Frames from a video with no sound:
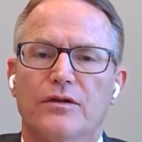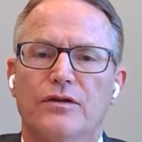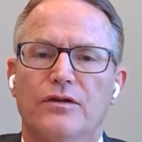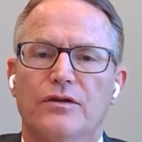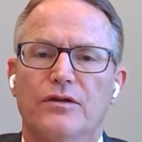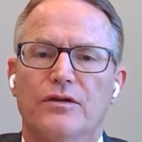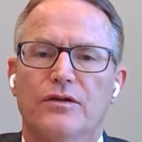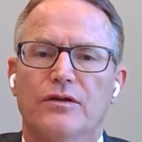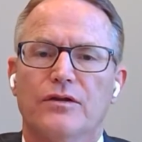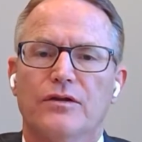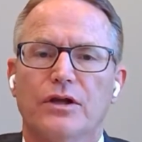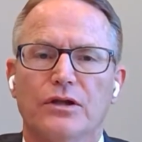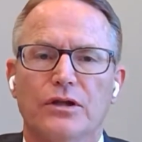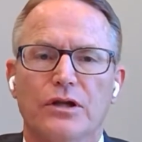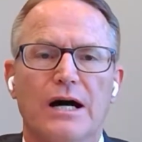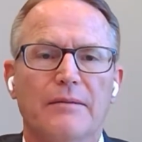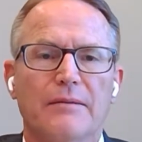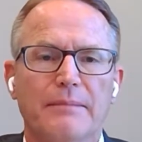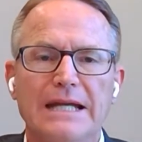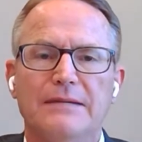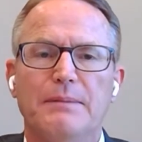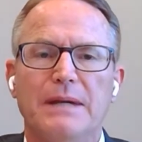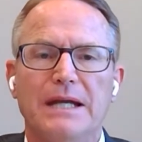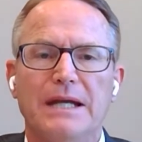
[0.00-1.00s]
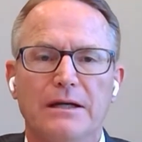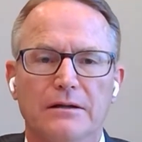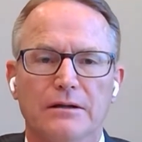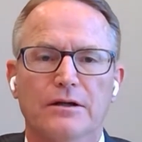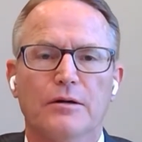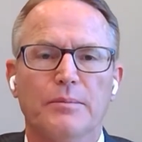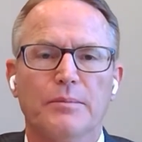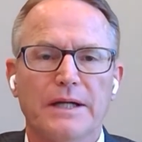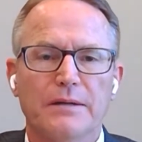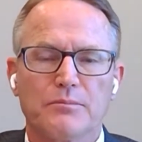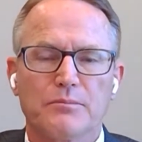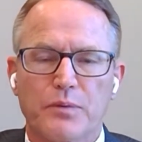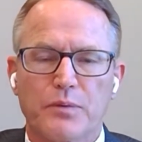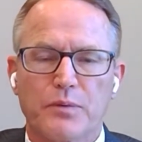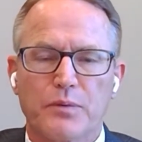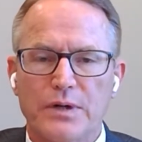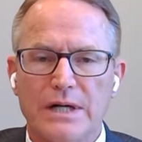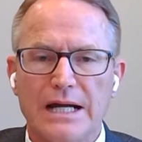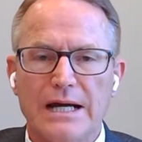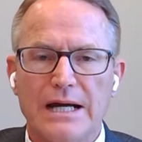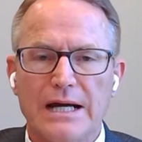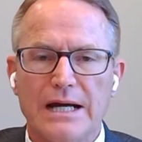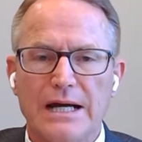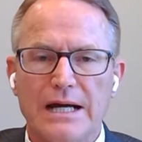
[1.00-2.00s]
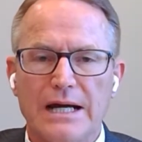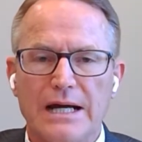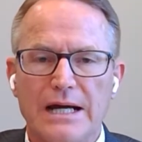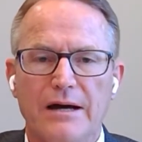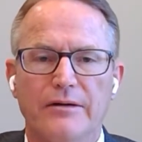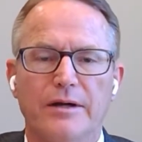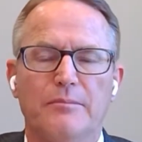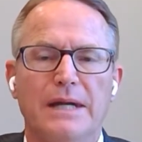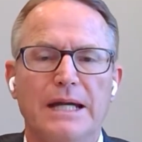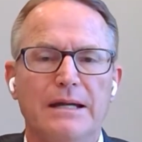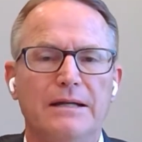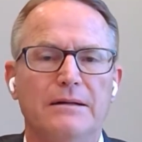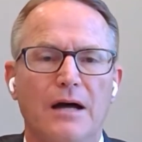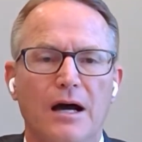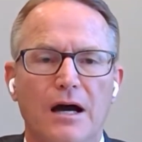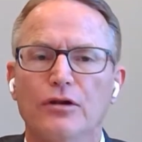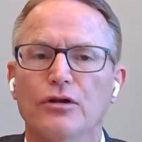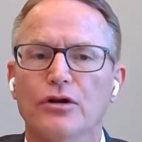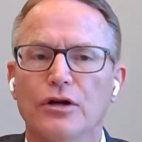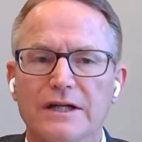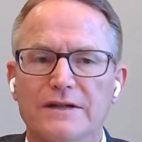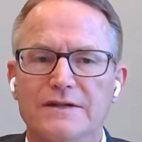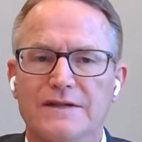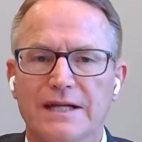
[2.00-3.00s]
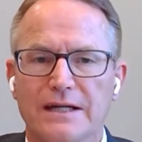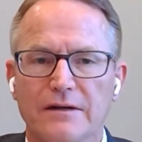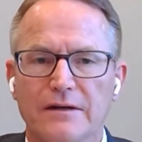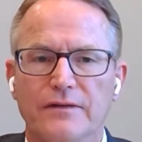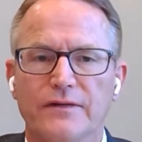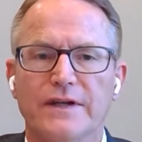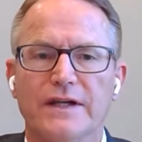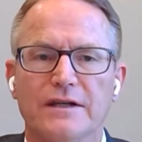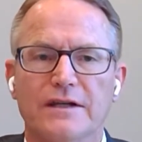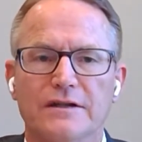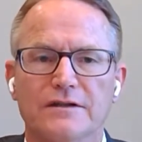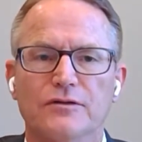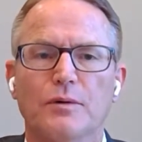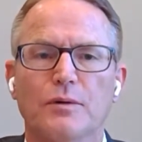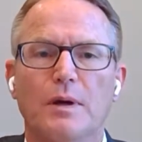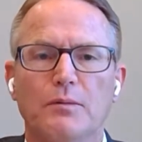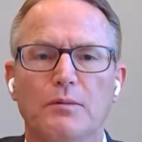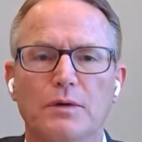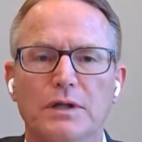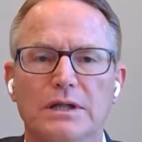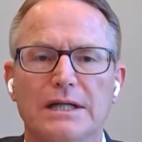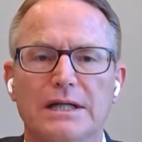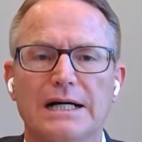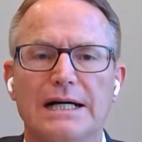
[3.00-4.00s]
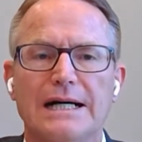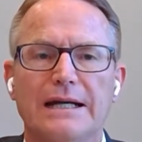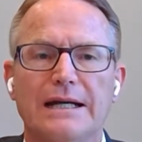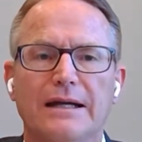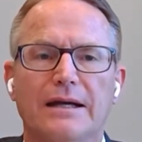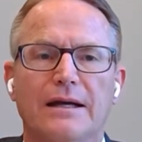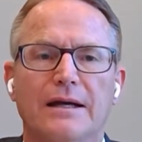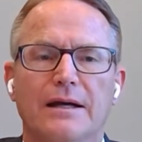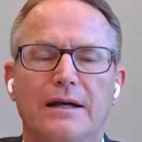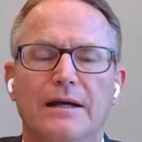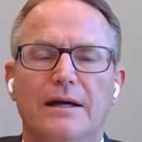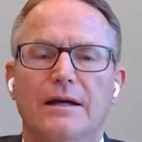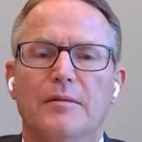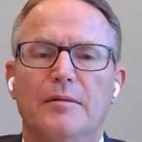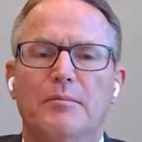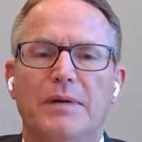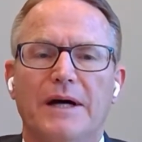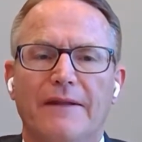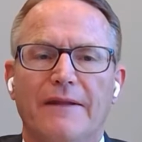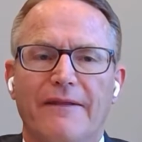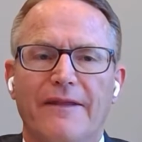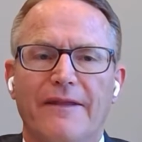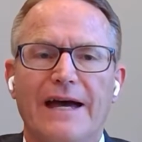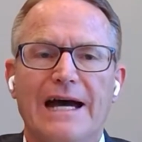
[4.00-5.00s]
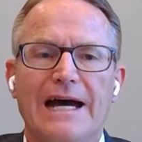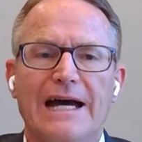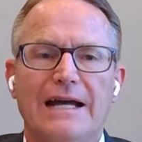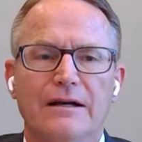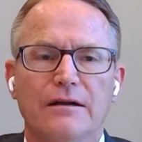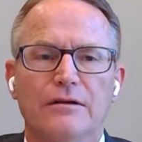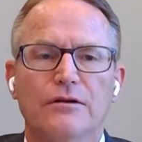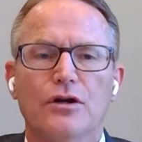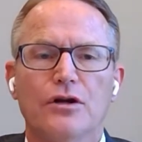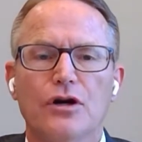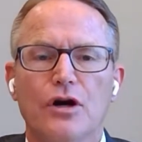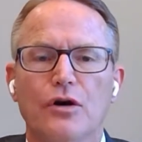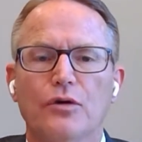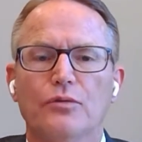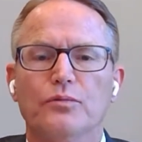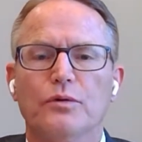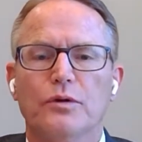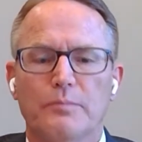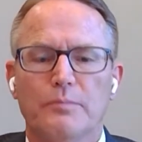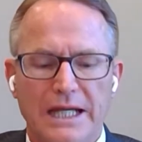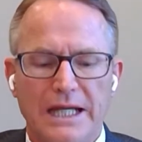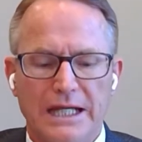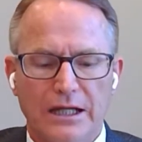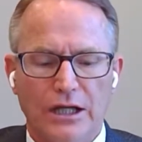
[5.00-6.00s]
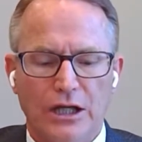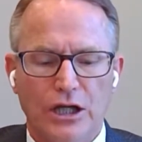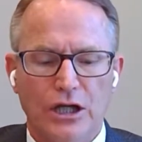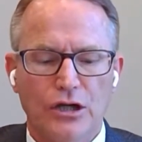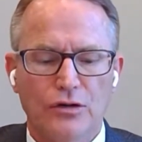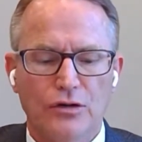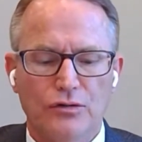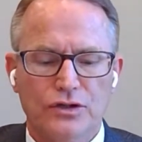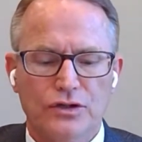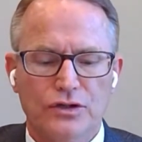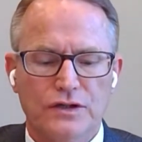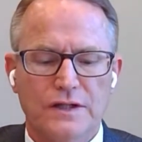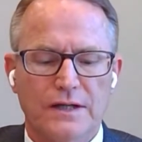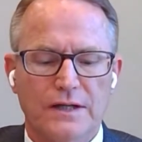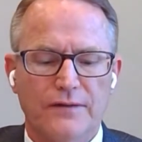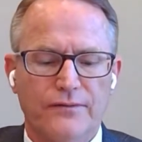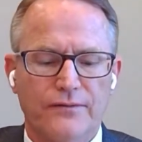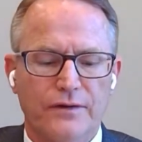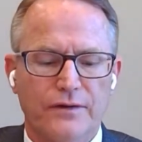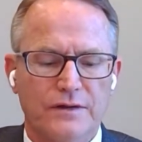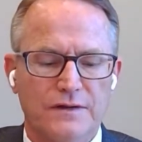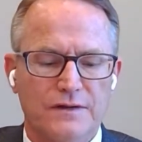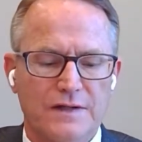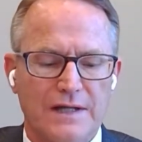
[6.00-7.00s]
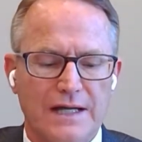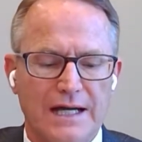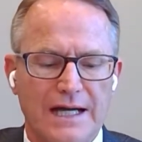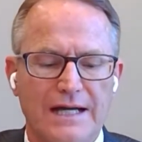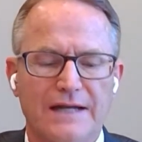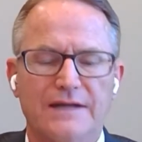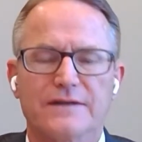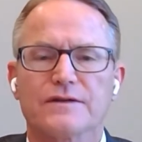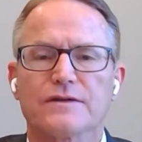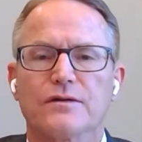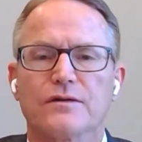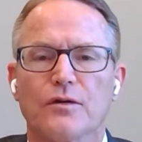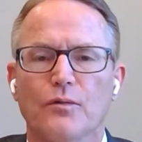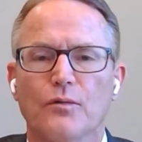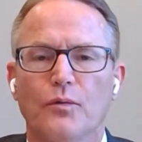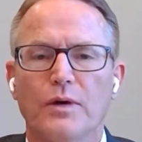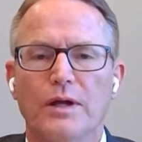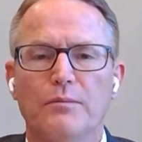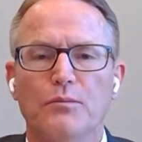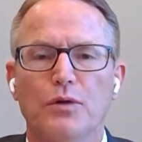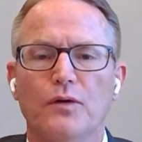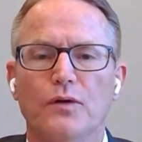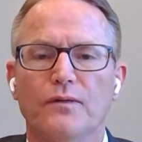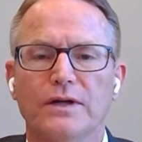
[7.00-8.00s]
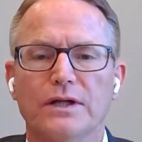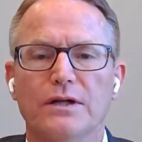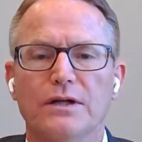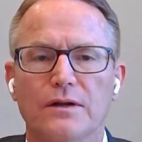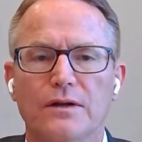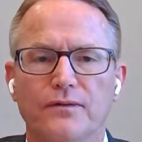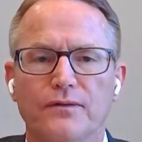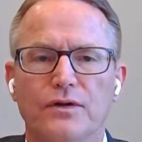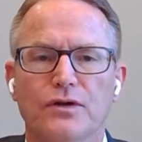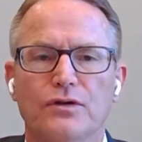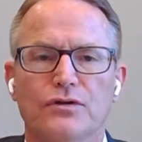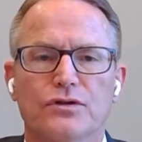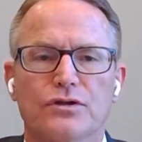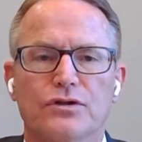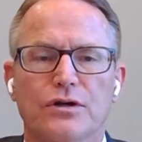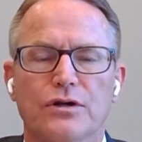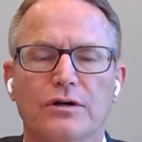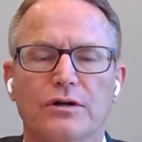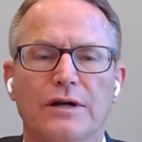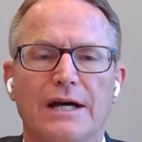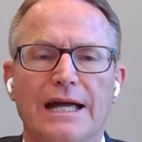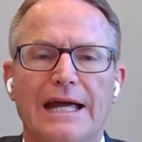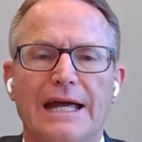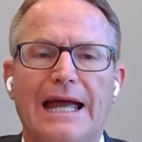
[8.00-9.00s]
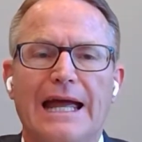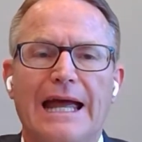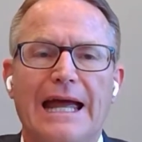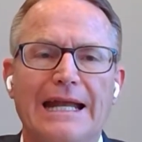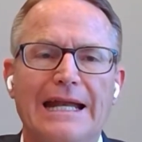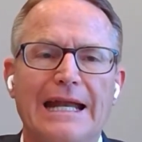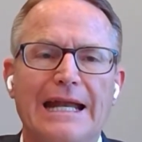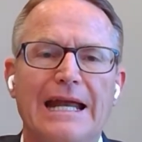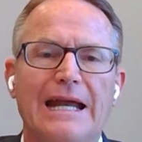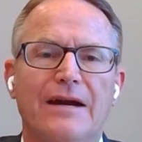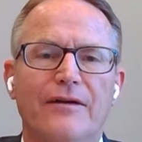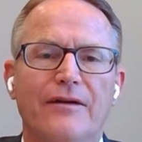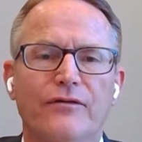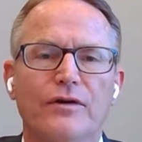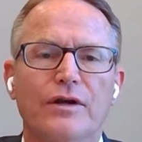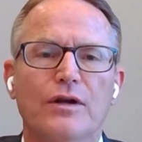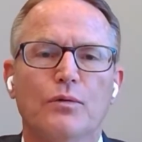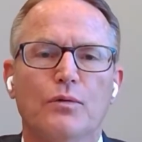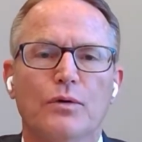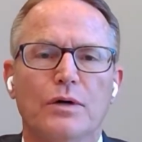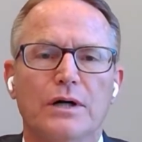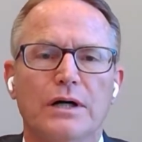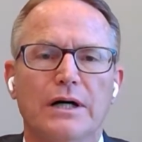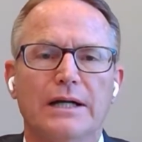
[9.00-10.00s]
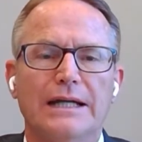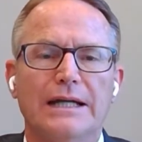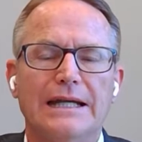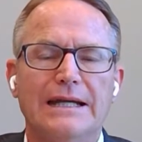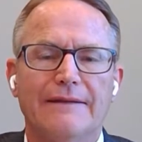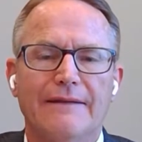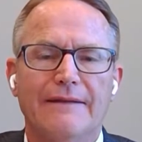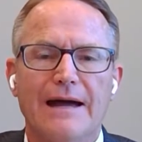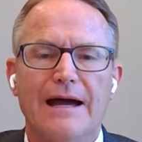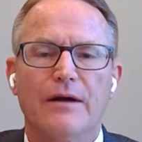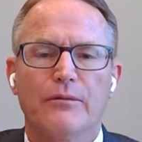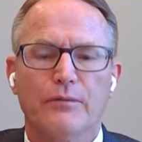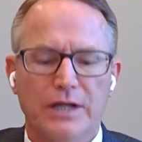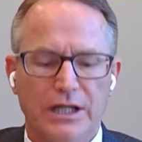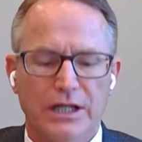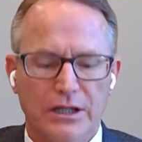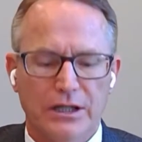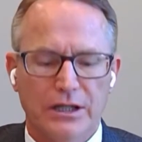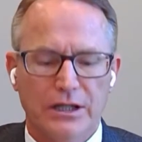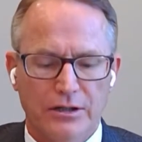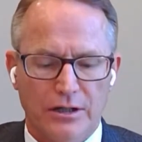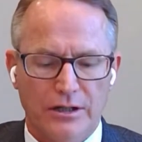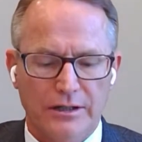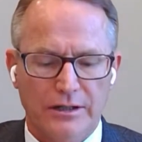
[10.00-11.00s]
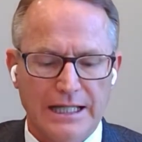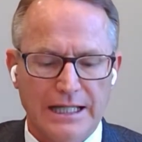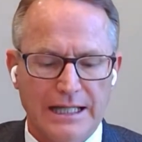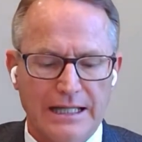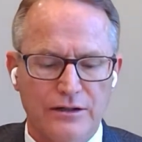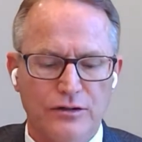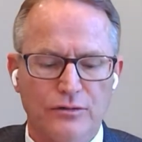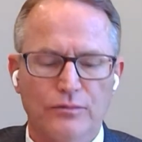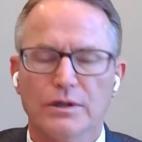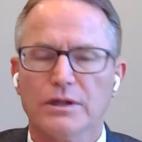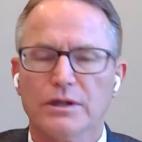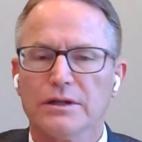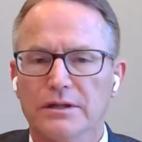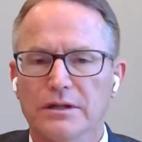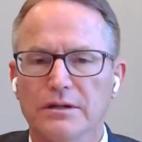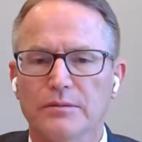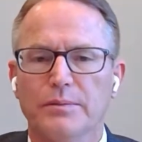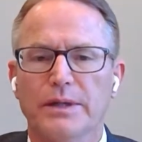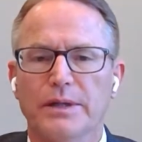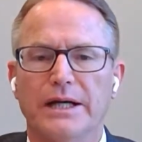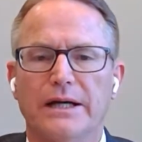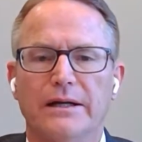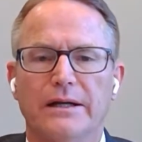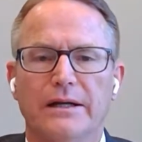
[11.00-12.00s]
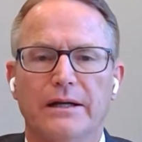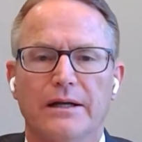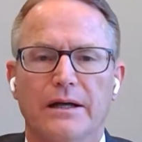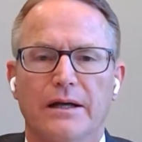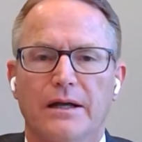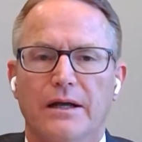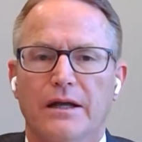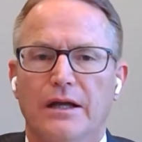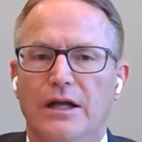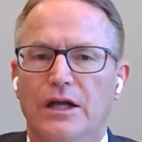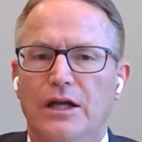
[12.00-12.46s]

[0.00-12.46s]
The lawn may be a little bit brown. It may not look as healthy as we would like, but that alone will make a huge difference as we move into the future, and everyone in that regard can do a little bit.